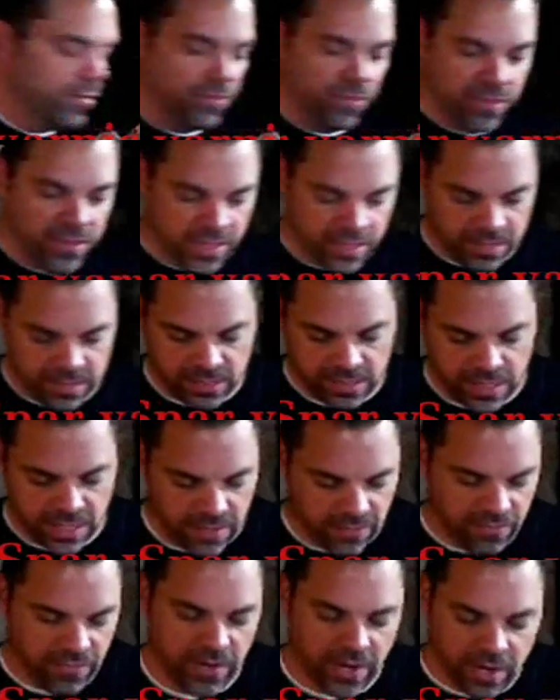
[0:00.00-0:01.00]
give
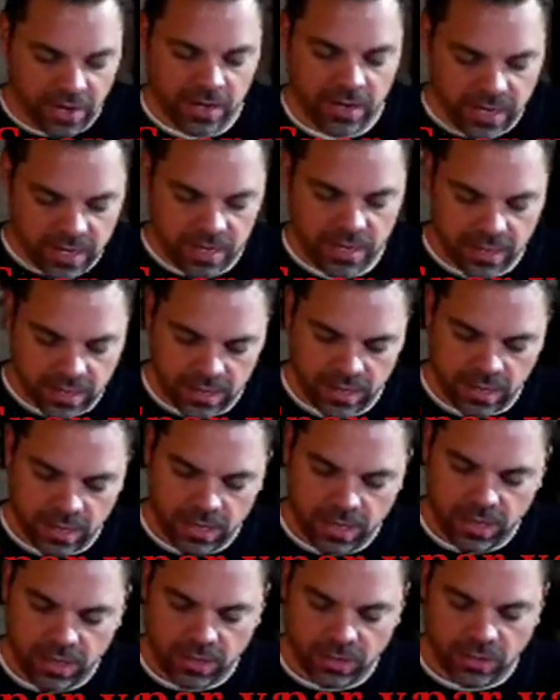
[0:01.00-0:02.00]
this a very
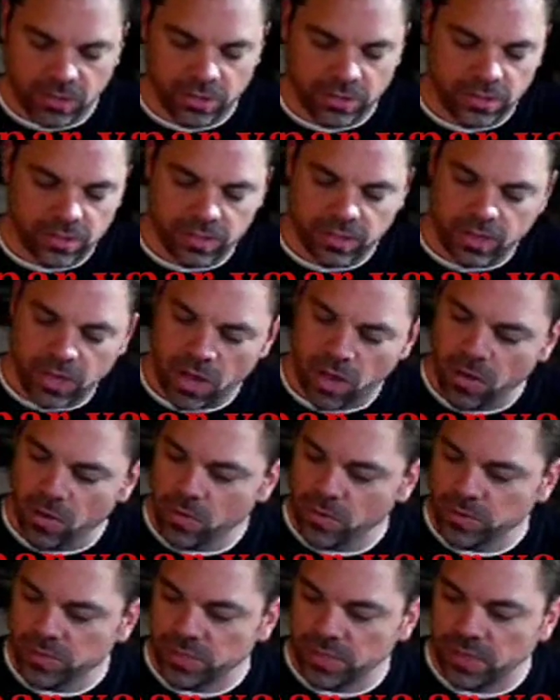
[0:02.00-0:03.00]
good
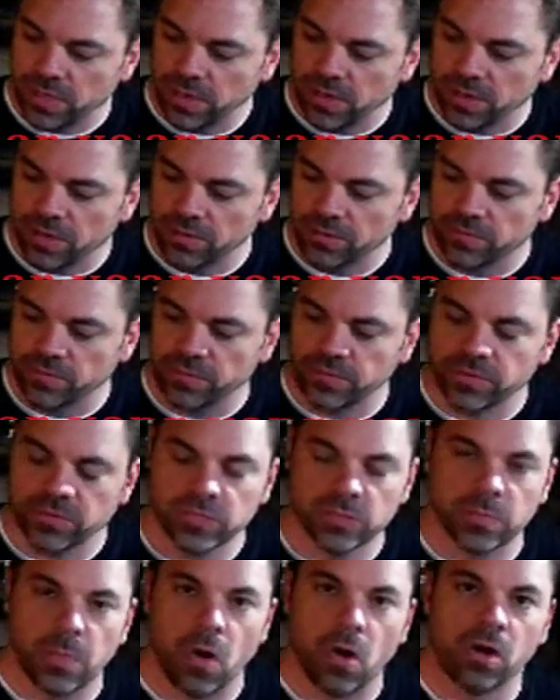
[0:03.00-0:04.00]
coat of
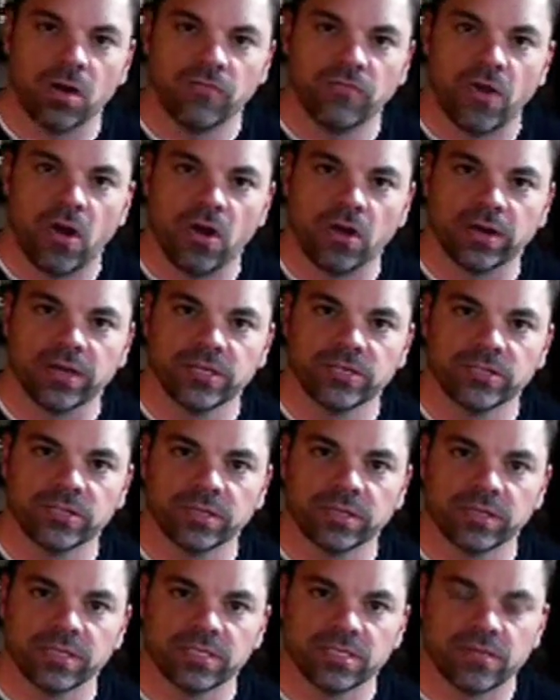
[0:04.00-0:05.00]
Spar
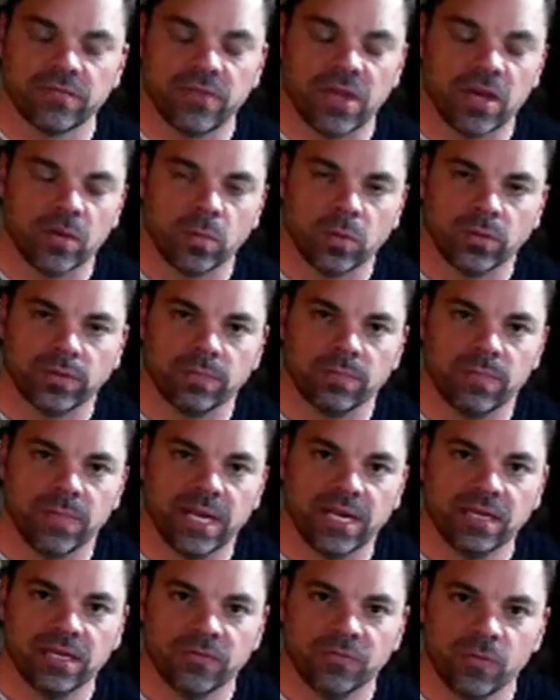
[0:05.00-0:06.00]
varnish. This is available
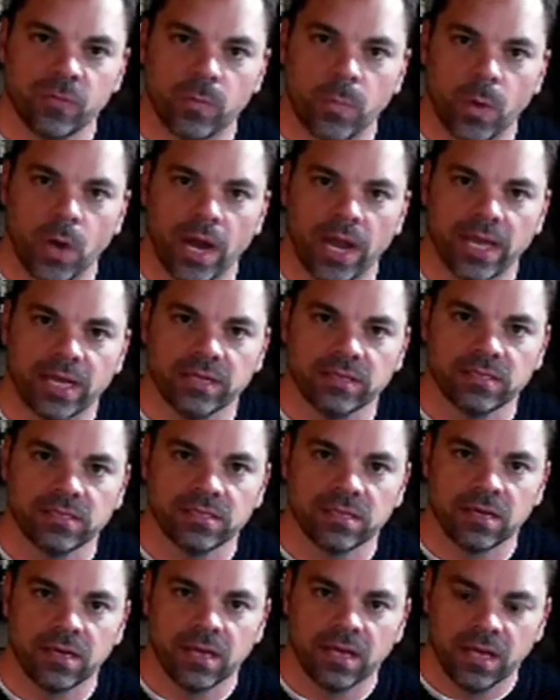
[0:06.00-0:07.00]
in many different
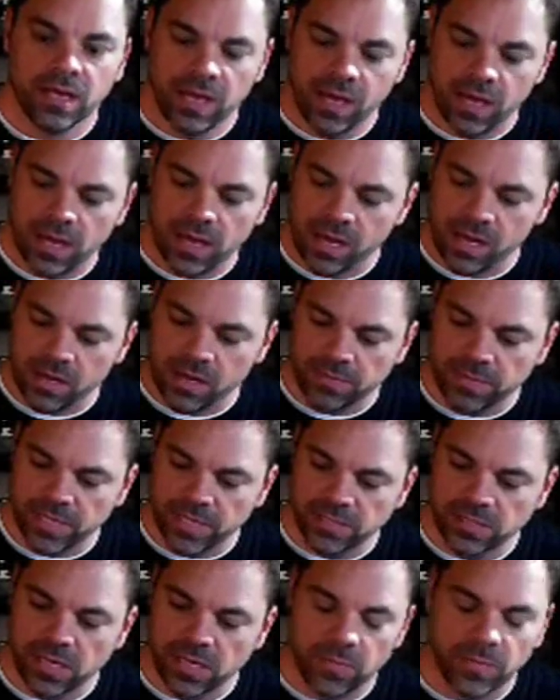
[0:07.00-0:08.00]
brands.
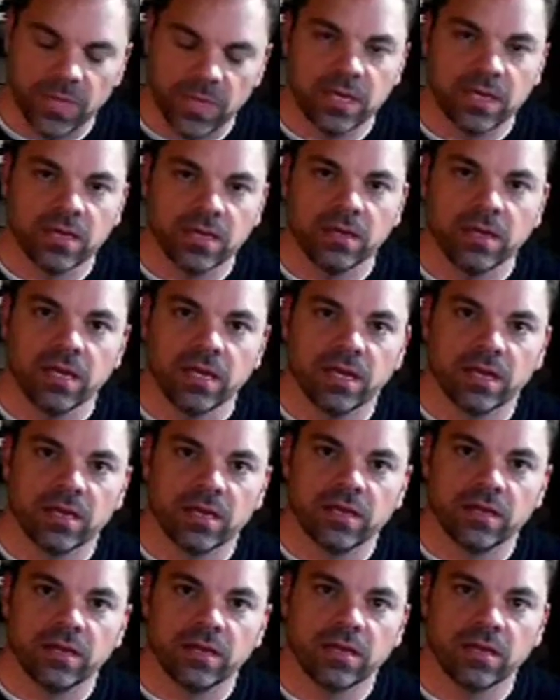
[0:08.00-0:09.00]
It's going to be
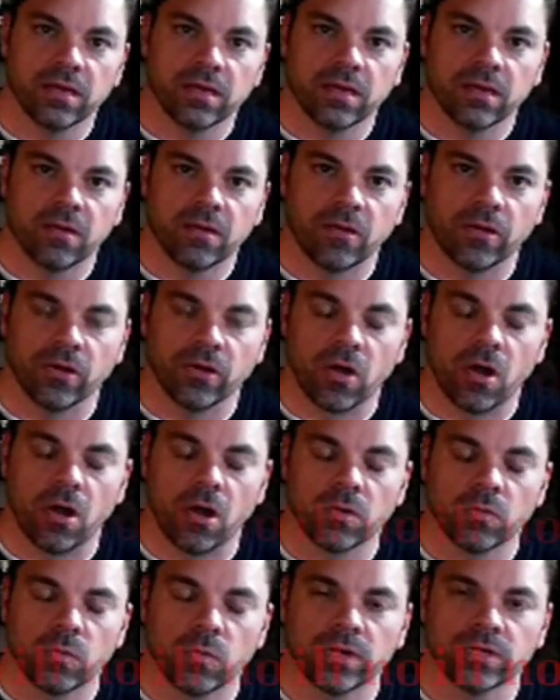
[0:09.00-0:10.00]
in your
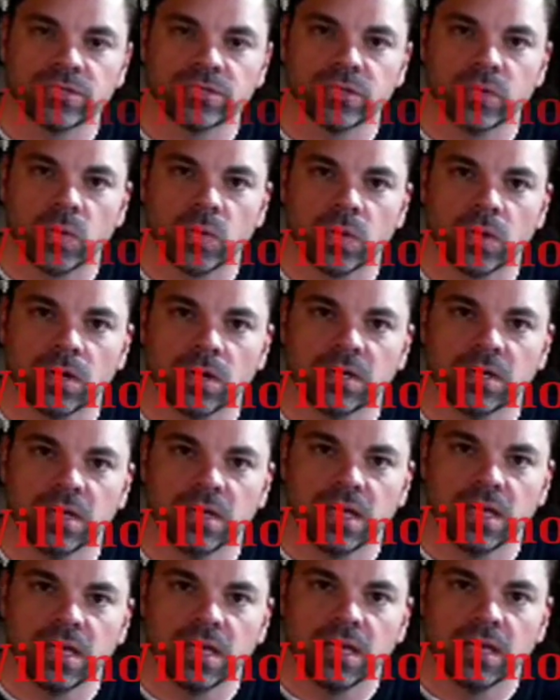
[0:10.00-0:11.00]
hardware store
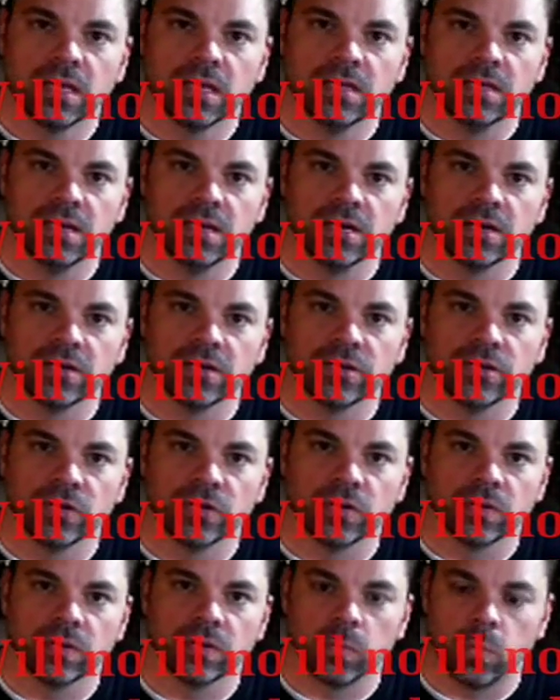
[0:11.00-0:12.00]
near
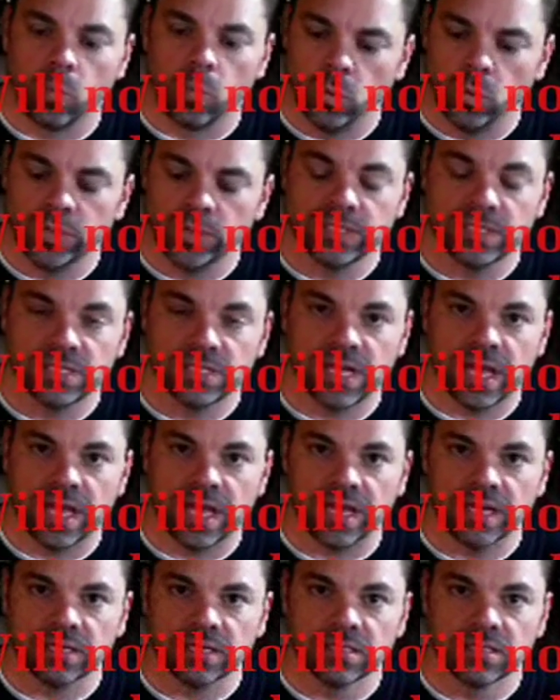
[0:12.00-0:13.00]
your wood
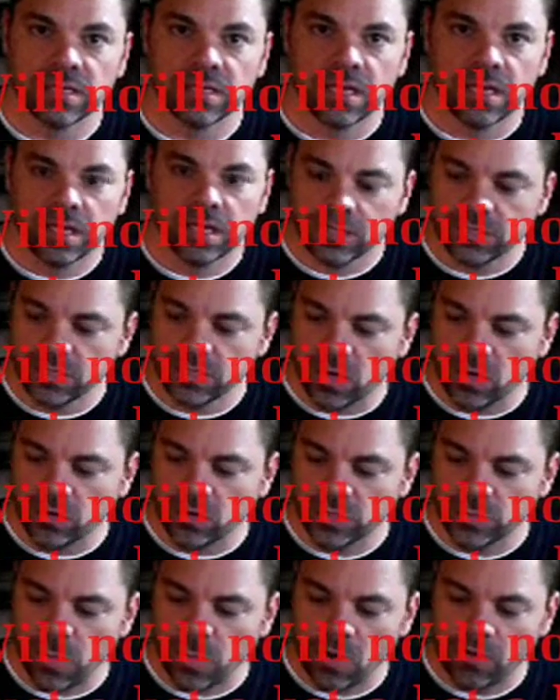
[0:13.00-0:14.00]
stains.
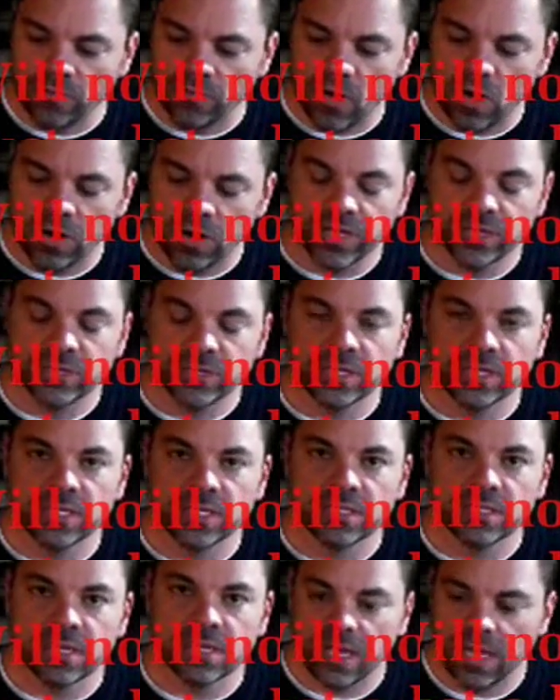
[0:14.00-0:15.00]
So Spar varnish
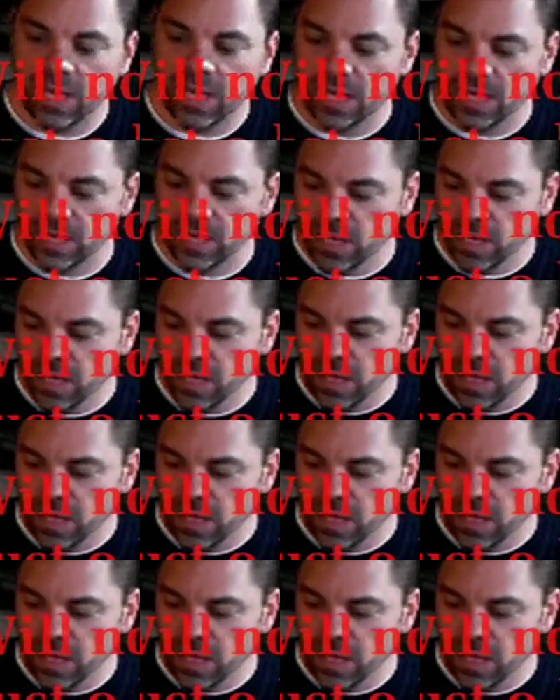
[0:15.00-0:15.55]
is a